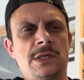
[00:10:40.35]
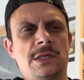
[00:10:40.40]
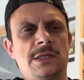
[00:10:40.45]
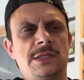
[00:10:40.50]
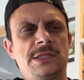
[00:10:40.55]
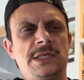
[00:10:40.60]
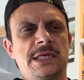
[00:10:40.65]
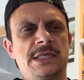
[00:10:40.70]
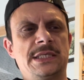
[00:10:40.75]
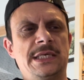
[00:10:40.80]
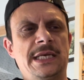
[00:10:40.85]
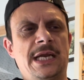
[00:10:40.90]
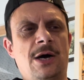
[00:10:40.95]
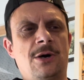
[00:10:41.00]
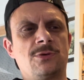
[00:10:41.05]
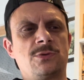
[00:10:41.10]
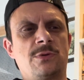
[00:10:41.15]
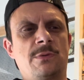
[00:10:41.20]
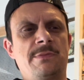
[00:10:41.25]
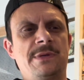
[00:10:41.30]
16
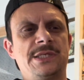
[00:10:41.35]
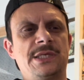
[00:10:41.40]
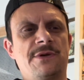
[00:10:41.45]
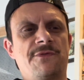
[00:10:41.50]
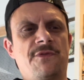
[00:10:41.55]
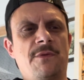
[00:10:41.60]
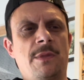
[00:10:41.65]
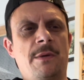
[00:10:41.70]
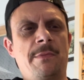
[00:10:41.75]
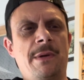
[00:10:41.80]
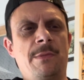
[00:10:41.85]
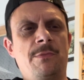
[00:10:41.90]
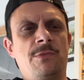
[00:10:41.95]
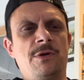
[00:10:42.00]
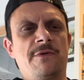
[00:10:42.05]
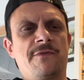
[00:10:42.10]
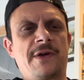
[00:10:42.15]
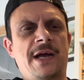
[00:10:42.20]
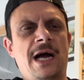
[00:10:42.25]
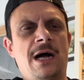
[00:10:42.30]
hours were missing from the memory
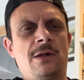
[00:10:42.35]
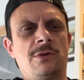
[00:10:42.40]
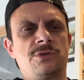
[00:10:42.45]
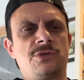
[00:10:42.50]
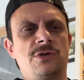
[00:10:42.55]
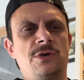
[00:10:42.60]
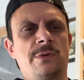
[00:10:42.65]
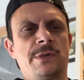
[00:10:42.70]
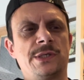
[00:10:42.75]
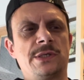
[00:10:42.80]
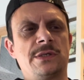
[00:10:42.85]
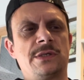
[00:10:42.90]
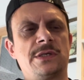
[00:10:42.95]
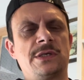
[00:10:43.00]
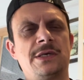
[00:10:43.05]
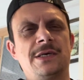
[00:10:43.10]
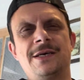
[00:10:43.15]
of Cal Truant.